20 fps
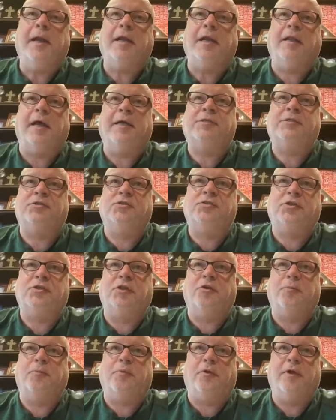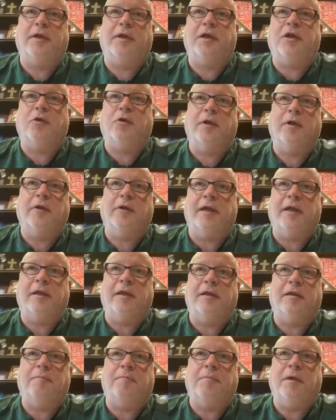likes to see their playing career
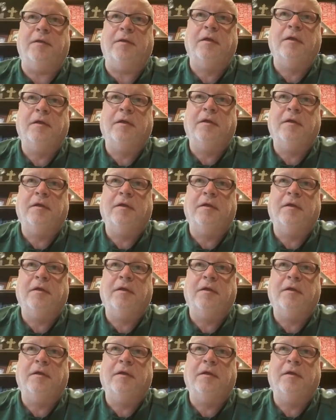ended, but,